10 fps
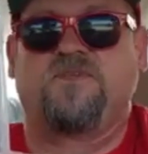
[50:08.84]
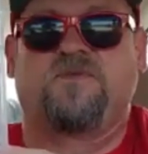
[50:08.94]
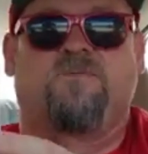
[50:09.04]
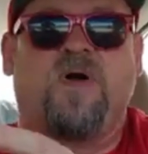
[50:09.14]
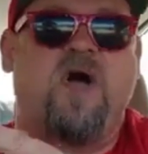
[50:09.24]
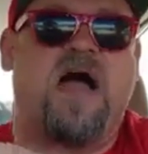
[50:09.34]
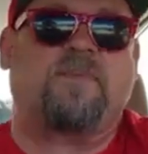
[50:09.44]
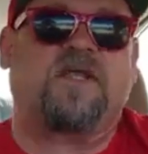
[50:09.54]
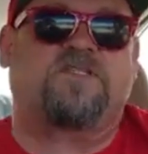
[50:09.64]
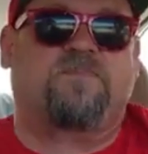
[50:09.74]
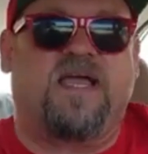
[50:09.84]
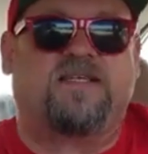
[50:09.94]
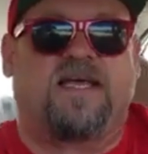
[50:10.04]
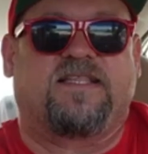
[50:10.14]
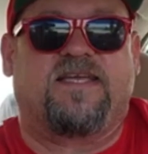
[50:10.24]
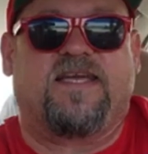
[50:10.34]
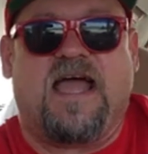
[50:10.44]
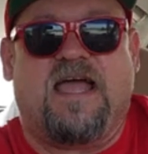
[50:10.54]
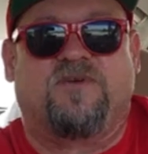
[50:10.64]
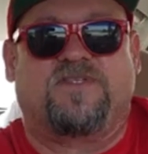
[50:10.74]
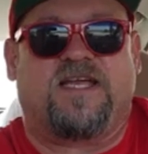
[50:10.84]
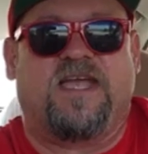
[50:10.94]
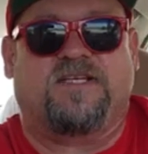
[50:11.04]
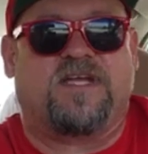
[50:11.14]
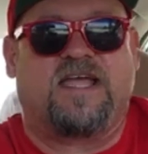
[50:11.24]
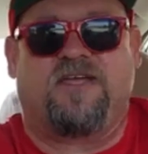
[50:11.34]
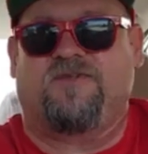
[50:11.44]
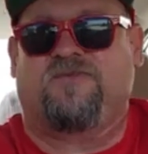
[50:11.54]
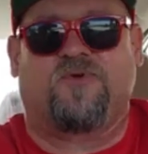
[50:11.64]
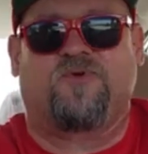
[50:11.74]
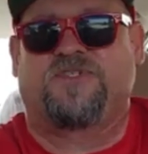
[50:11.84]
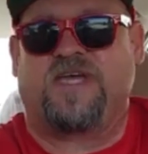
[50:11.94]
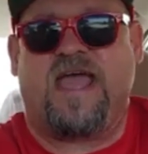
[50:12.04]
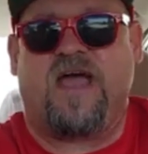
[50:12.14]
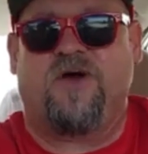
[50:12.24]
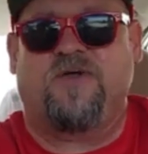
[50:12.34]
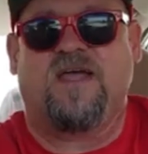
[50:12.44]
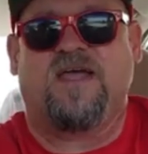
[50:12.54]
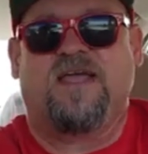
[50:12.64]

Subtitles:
Bo Hopkins plays like the guy who's like hitchhiking through town.